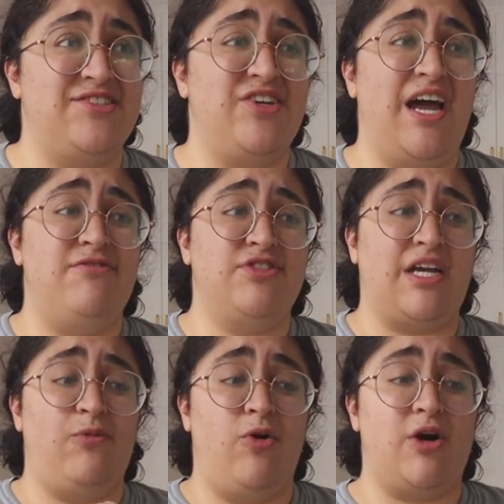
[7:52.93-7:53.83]
Yesterday
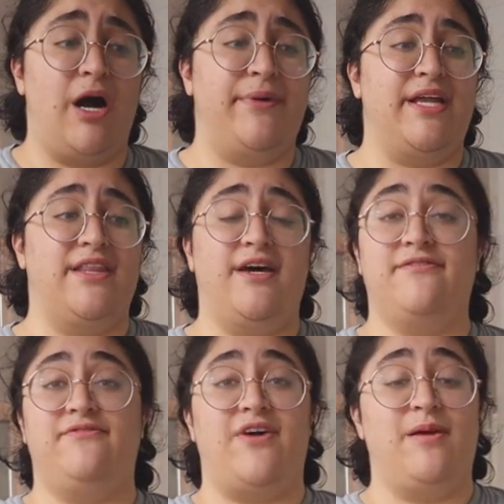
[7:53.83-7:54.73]
I woke up and
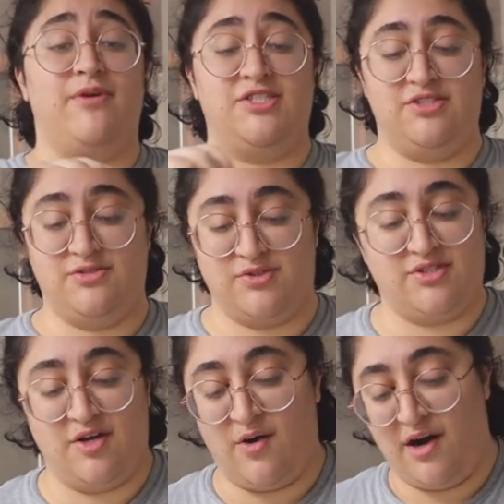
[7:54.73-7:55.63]
the vibrations were
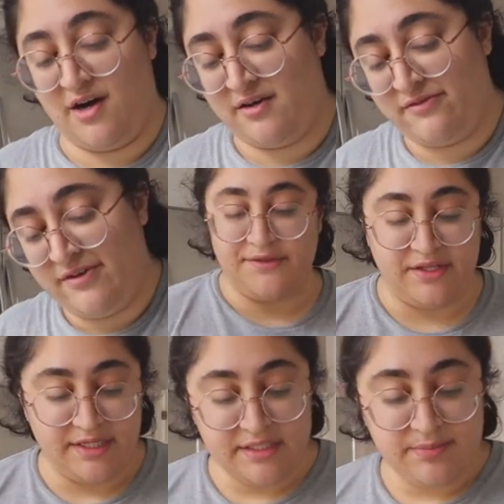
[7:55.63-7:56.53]
so off. I got
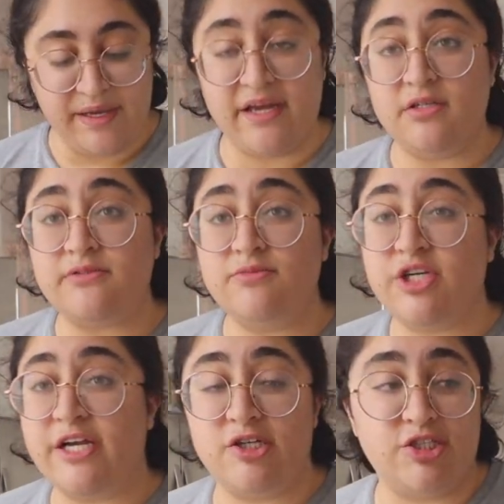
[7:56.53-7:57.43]
these bagels from
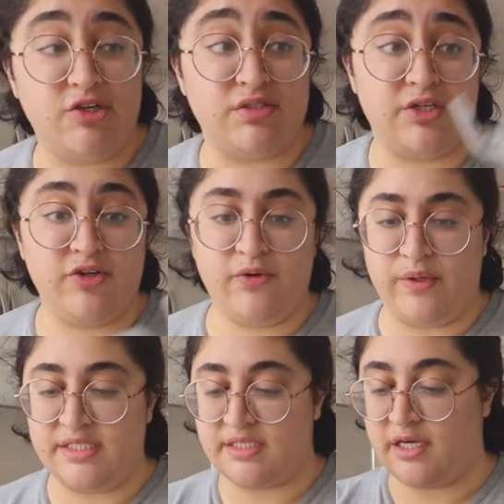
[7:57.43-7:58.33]
Trader Joe's literally
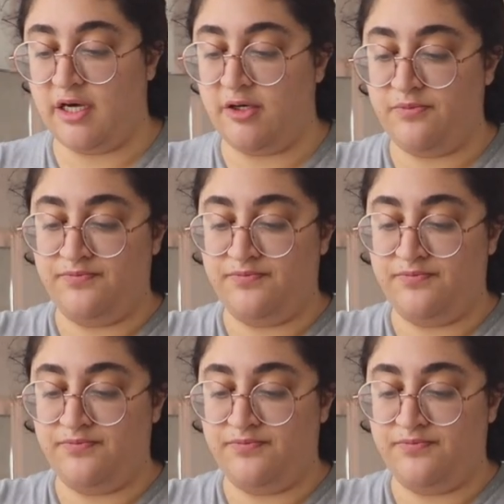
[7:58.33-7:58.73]
weeks ago.